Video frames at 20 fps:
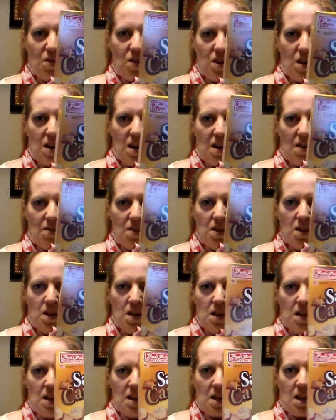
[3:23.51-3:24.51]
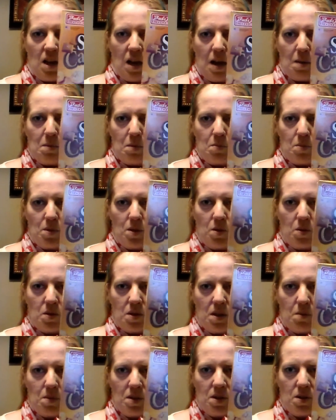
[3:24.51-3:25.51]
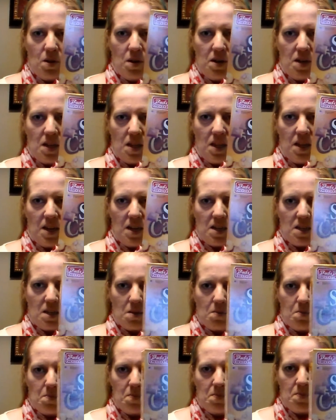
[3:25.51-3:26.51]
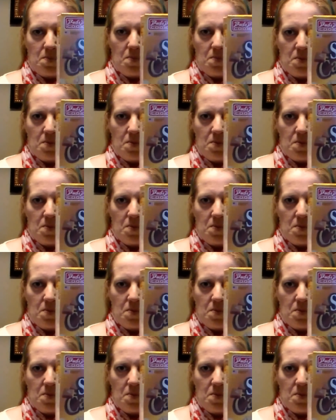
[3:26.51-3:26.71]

If you have, comment below and let me know how you liked them.